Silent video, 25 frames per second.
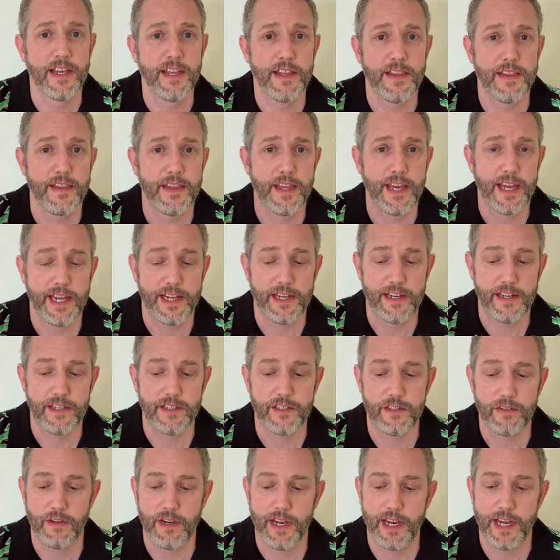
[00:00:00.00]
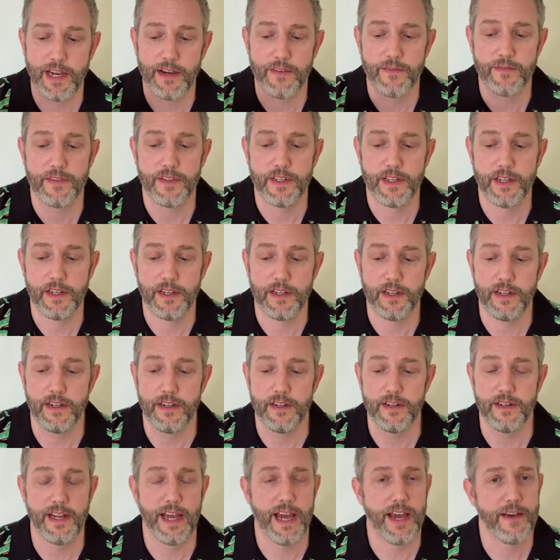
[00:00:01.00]
then you have the
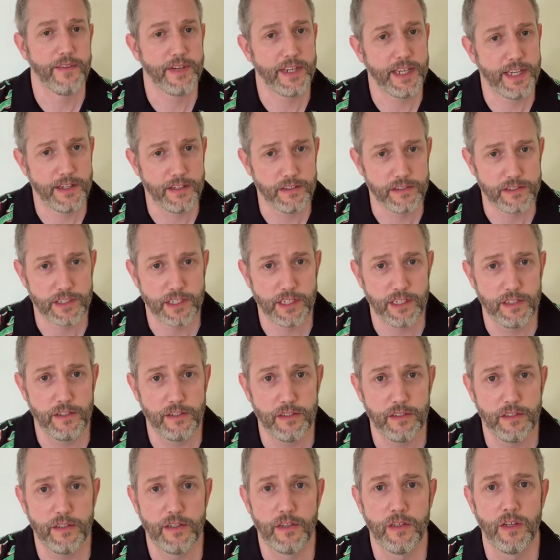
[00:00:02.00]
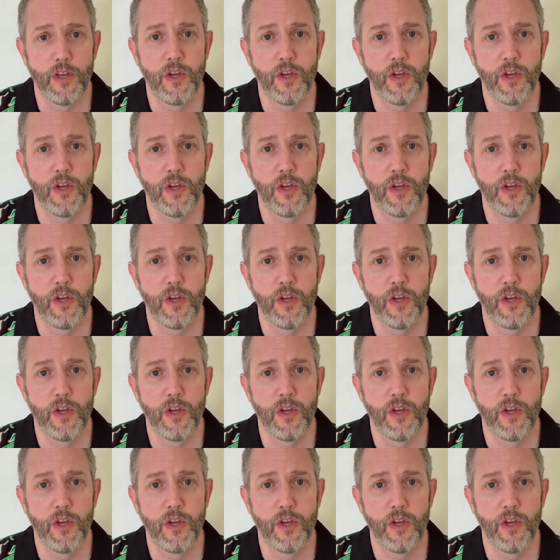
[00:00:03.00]
Navigators Guild,